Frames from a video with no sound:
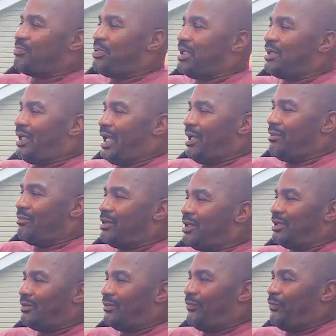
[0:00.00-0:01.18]
spent like
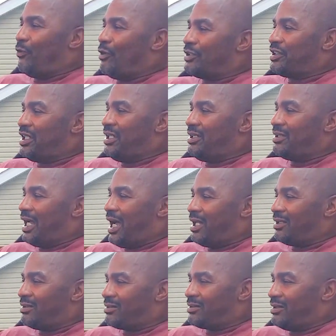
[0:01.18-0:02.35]
what,
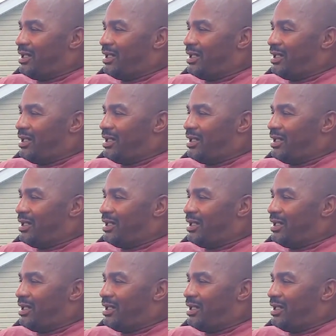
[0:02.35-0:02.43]
$14,